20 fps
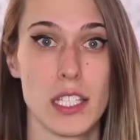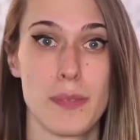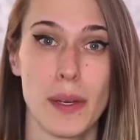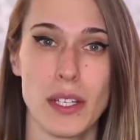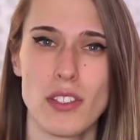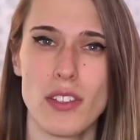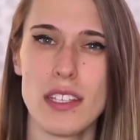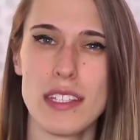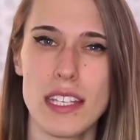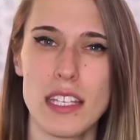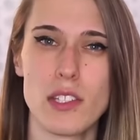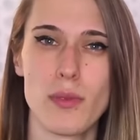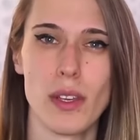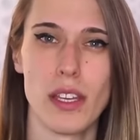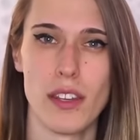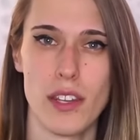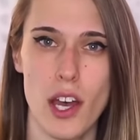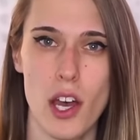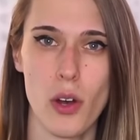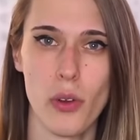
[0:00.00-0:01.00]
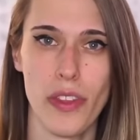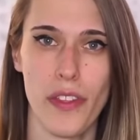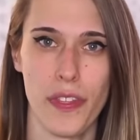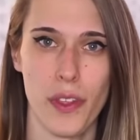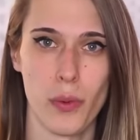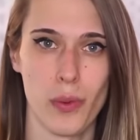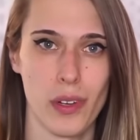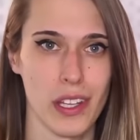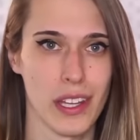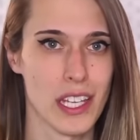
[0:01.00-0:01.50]
Especially since we know
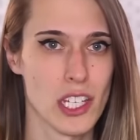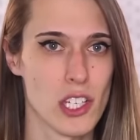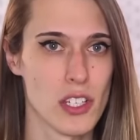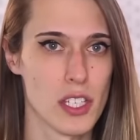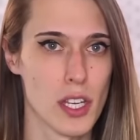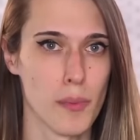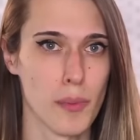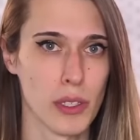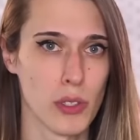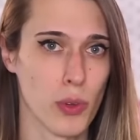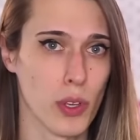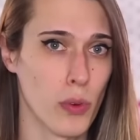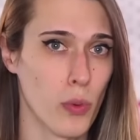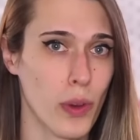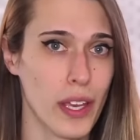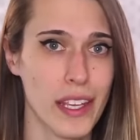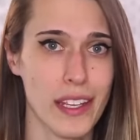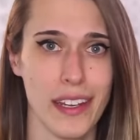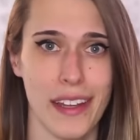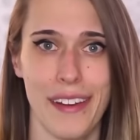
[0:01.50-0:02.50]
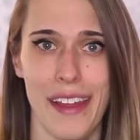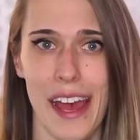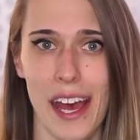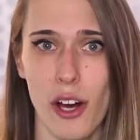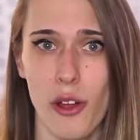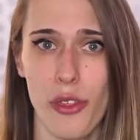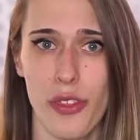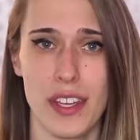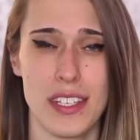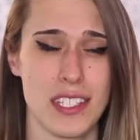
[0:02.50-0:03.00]
that the relationship between weight and
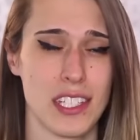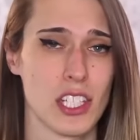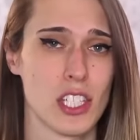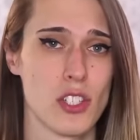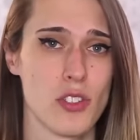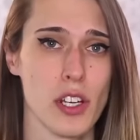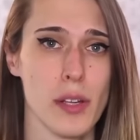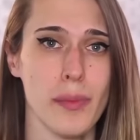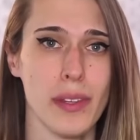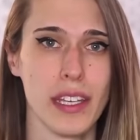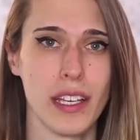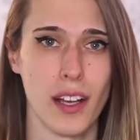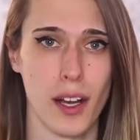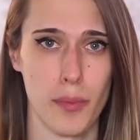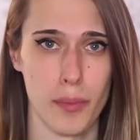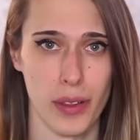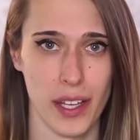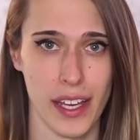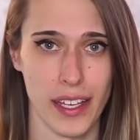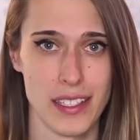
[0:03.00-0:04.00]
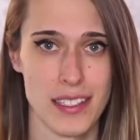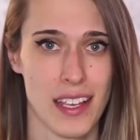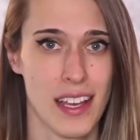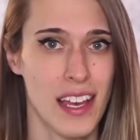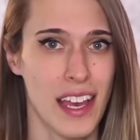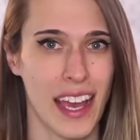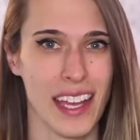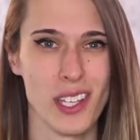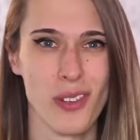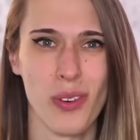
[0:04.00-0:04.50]
health is extremely complex,
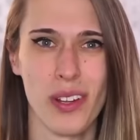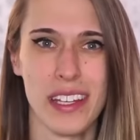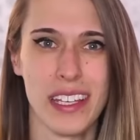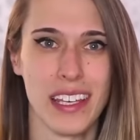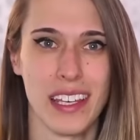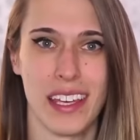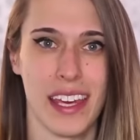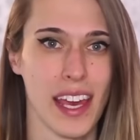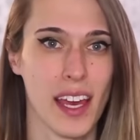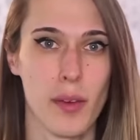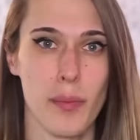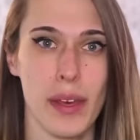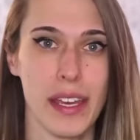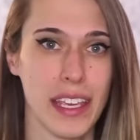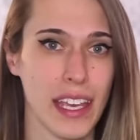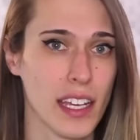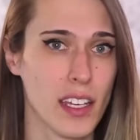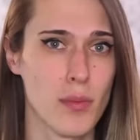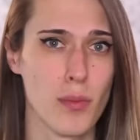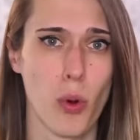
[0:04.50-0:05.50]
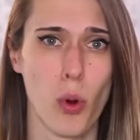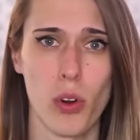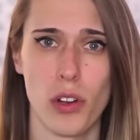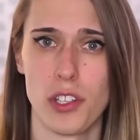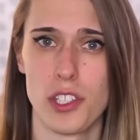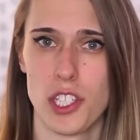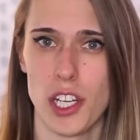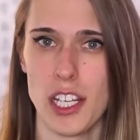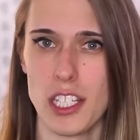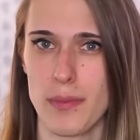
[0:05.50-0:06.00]
and you really can't make any
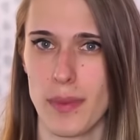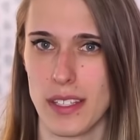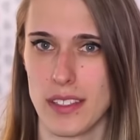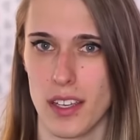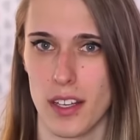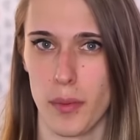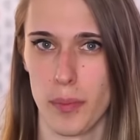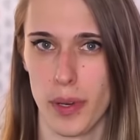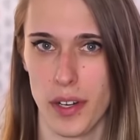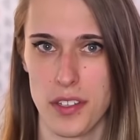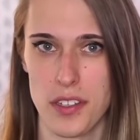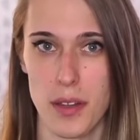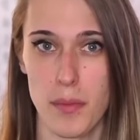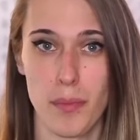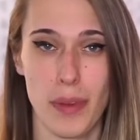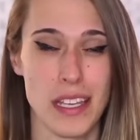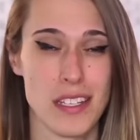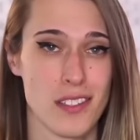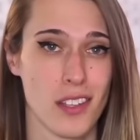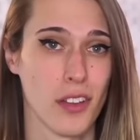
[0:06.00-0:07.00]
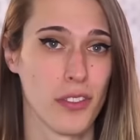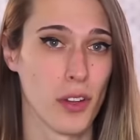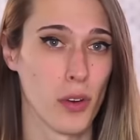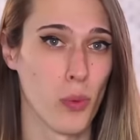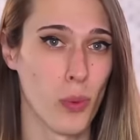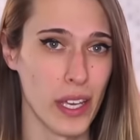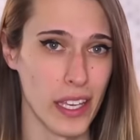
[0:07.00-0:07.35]
moral judgments on a person based on their